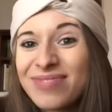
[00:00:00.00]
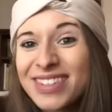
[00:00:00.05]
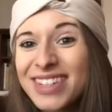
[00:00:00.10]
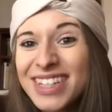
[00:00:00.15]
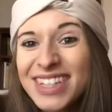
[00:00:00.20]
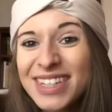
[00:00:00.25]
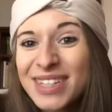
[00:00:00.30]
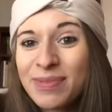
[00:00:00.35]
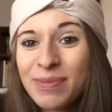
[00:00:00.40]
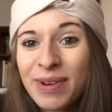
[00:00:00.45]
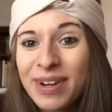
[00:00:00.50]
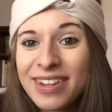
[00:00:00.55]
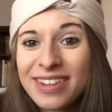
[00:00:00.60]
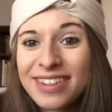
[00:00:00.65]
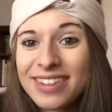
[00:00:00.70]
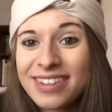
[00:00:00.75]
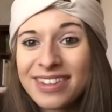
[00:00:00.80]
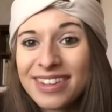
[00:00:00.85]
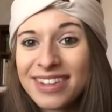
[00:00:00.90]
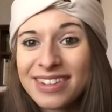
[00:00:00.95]
just one of
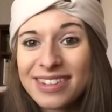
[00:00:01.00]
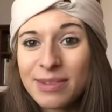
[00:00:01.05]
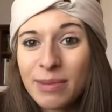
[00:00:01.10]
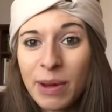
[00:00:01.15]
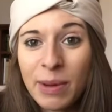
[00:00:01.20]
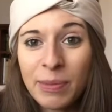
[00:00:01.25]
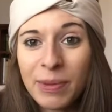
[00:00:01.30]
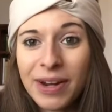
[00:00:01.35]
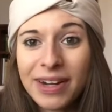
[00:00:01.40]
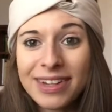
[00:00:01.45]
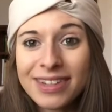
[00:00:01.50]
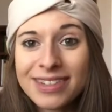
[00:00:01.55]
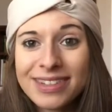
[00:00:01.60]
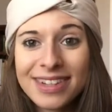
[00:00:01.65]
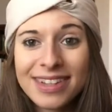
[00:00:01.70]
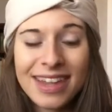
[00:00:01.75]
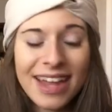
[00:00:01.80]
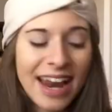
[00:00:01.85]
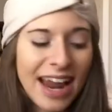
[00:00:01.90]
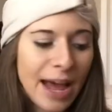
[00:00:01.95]
the things about
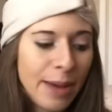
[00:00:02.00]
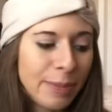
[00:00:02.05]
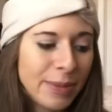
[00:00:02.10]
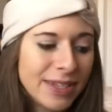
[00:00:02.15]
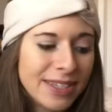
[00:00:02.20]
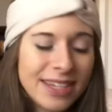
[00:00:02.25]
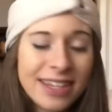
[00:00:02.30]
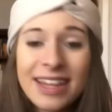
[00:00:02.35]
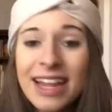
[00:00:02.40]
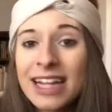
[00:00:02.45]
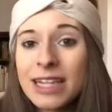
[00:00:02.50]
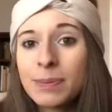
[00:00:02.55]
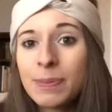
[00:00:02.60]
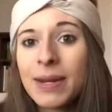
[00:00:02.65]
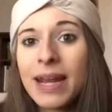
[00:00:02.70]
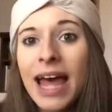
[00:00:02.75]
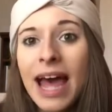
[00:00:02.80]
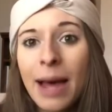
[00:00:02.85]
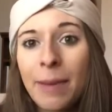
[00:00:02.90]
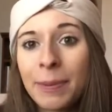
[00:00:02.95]
pregnancy that happens. And that's
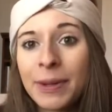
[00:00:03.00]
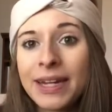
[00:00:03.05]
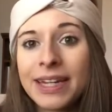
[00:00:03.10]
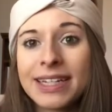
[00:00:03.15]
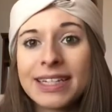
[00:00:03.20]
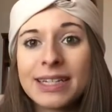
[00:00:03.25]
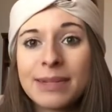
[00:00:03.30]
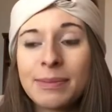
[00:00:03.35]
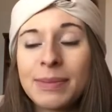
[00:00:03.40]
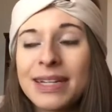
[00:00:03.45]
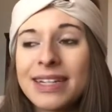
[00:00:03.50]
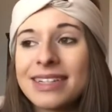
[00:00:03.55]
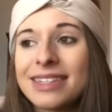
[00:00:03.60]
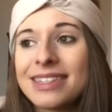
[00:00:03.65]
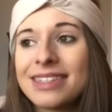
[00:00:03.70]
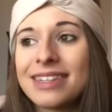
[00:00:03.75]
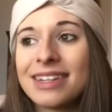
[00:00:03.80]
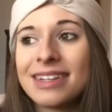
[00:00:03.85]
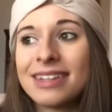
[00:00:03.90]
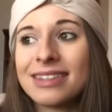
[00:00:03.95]
been happening to me
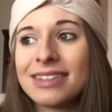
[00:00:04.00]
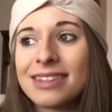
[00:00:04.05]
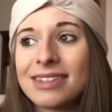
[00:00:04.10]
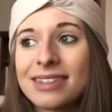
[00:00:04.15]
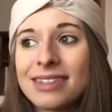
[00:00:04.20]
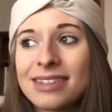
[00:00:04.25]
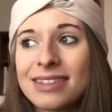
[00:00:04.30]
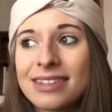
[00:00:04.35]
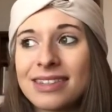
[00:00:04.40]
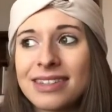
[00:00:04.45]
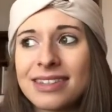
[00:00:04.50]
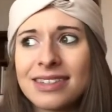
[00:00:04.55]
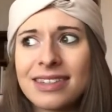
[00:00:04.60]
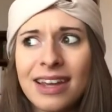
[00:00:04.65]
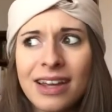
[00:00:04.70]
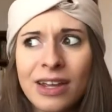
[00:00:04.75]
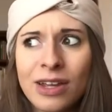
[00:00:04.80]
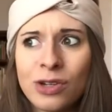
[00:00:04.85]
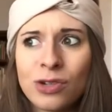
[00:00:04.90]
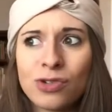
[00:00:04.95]
since the
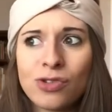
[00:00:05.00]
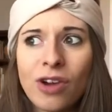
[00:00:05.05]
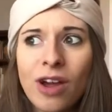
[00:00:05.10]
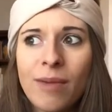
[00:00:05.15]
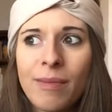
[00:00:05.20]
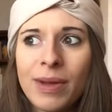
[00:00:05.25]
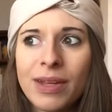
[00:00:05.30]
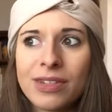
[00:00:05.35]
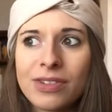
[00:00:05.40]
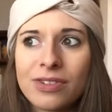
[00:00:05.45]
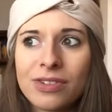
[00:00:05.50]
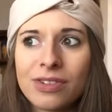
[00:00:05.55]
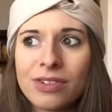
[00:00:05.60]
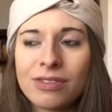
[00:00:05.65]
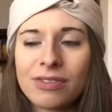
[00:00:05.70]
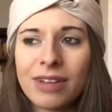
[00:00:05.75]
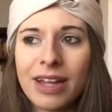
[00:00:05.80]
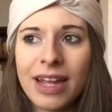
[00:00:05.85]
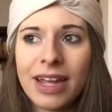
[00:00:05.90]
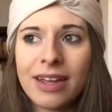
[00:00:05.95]
second trimester,
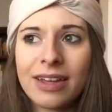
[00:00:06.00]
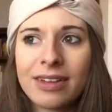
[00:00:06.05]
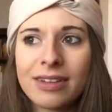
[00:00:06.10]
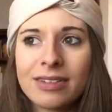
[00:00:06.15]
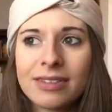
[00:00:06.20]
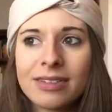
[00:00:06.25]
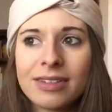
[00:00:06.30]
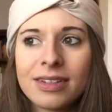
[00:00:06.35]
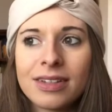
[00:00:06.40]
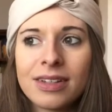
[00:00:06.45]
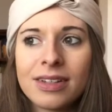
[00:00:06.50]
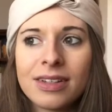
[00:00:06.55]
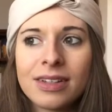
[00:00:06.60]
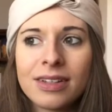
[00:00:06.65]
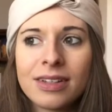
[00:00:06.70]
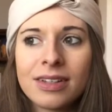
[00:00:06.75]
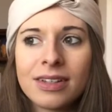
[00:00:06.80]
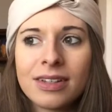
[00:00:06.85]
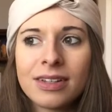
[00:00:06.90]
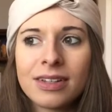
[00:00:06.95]
like
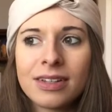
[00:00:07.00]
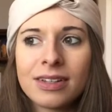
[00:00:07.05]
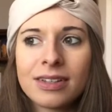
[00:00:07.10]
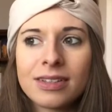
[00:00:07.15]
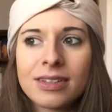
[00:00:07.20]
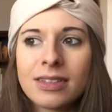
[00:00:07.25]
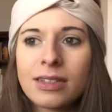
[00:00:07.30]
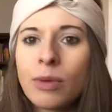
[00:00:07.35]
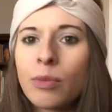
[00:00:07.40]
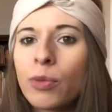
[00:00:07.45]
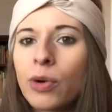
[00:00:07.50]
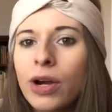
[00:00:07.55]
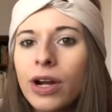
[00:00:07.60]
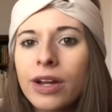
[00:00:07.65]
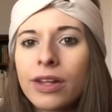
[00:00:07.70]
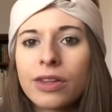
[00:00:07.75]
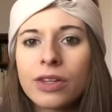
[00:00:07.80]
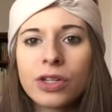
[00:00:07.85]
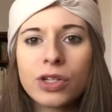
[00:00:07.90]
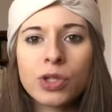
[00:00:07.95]
somewhere
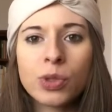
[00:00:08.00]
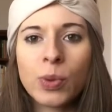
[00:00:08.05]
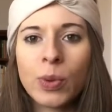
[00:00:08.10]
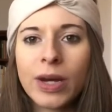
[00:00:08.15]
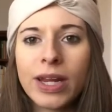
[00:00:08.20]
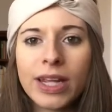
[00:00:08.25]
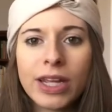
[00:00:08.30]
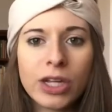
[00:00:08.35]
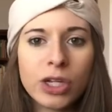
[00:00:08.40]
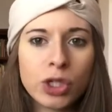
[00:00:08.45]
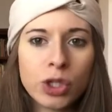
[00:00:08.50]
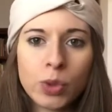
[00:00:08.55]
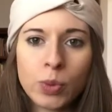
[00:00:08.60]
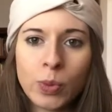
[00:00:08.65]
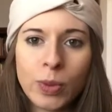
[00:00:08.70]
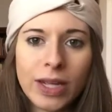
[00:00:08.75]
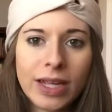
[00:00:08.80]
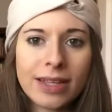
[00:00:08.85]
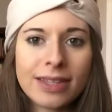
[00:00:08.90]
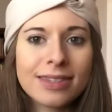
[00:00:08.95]
in the 20-ish
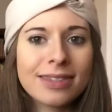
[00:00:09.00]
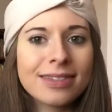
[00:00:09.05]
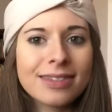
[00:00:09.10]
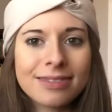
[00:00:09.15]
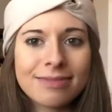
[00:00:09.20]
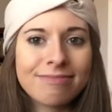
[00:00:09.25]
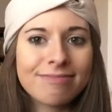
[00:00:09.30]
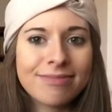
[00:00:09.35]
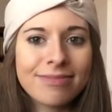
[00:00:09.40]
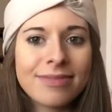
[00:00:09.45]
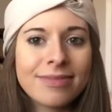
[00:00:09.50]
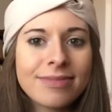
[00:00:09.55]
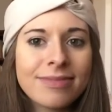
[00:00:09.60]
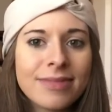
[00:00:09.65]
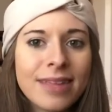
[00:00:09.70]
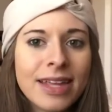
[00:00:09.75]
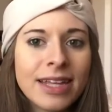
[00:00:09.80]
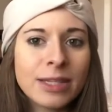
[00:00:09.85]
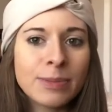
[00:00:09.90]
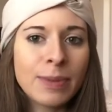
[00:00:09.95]
weeks,
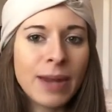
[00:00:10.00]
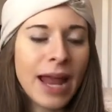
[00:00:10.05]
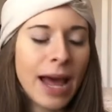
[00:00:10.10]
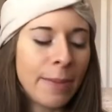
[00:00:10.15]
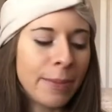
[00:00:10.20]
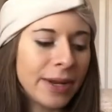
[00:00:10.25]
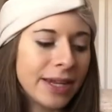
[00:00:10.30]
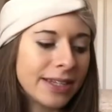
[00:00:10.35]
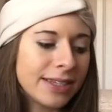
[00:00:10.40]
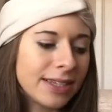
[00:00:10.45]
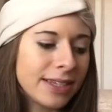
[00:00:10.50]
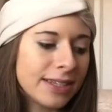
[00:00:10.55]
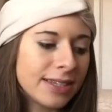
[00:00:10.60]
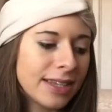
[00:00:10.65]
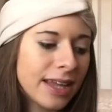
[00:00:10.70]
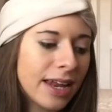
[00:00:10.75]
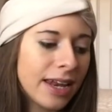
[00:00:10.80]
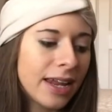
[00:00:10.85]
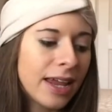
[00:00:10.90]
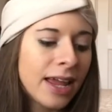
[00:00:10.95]
it's been happening since
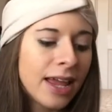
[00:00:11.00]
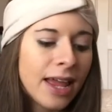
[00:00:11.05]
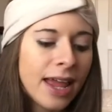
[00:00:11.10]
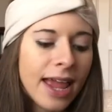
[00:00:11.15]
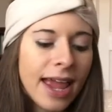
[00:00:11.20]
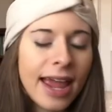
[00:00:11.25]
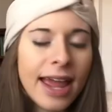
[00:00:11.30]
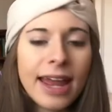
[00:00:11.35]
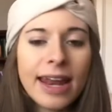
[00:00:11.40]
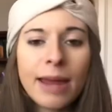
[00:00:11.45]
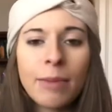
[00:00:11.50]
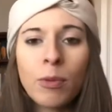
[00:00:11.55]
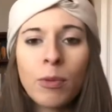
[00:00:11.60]
then. And